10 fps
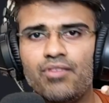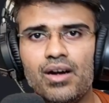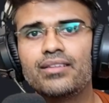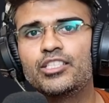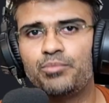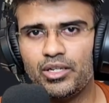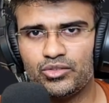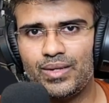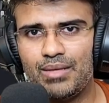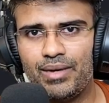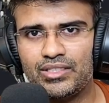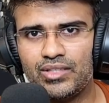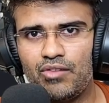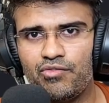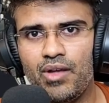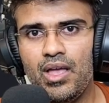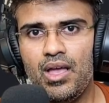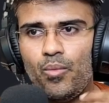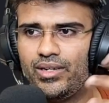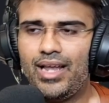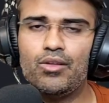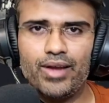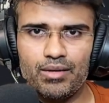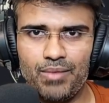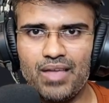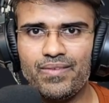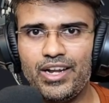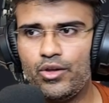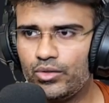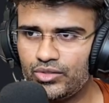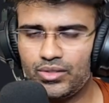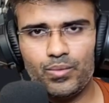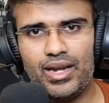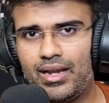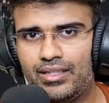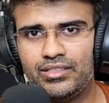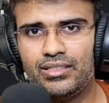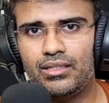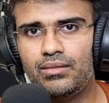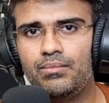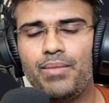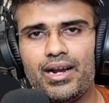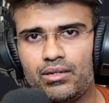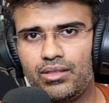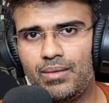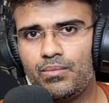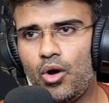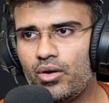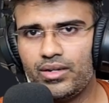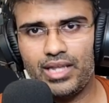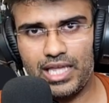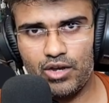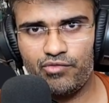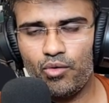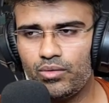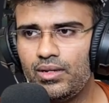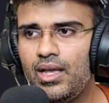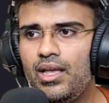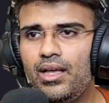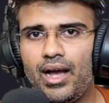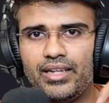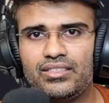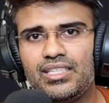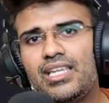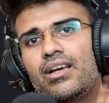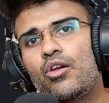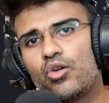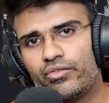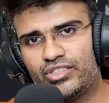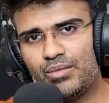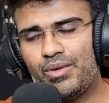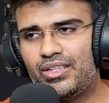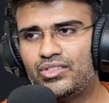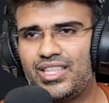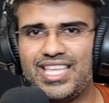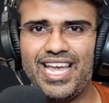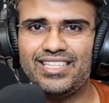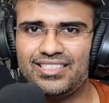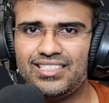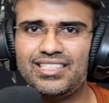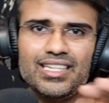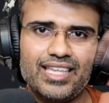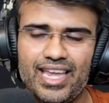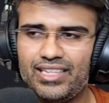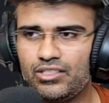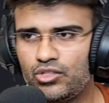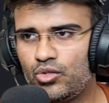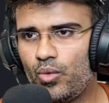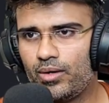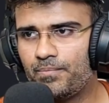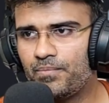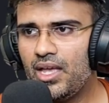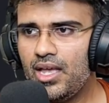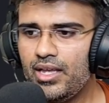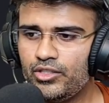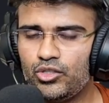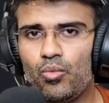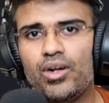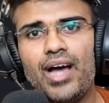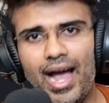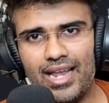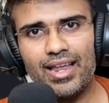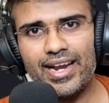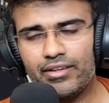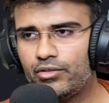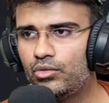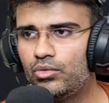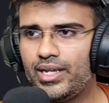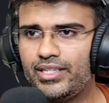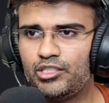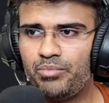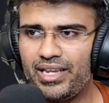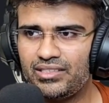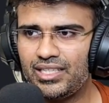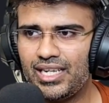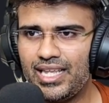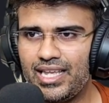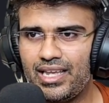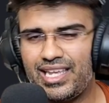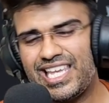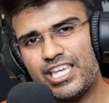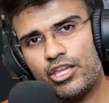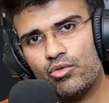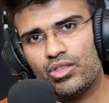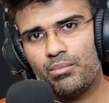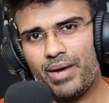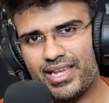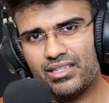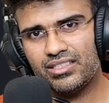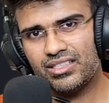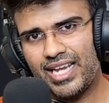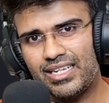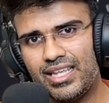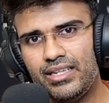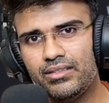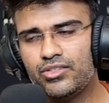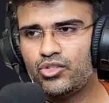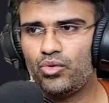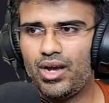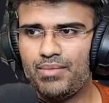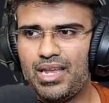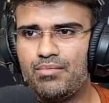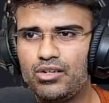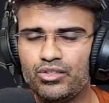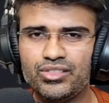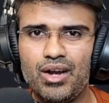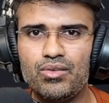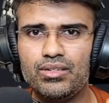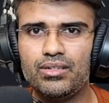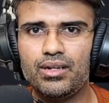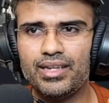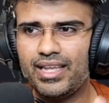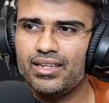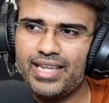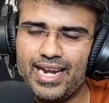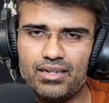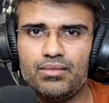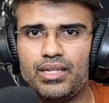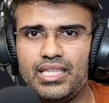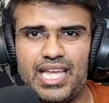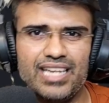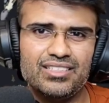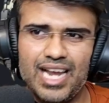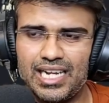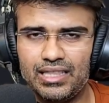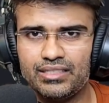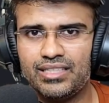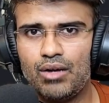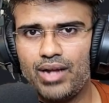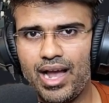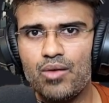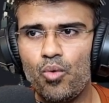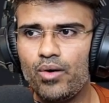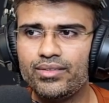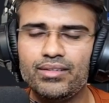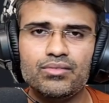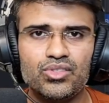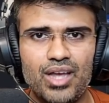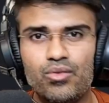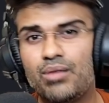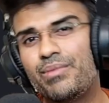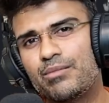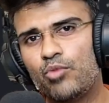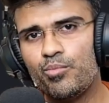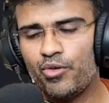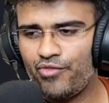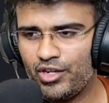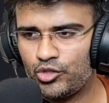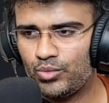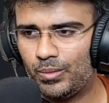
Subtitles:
this personally myself. When I look at my videos, when I listen back to them on an earphone, I see a lot of sibilance in the S's and K's and so on. So what I like to do is basically EQ the mic slightly, so I'm able to get exactly the sound I want and sound a bit more professional.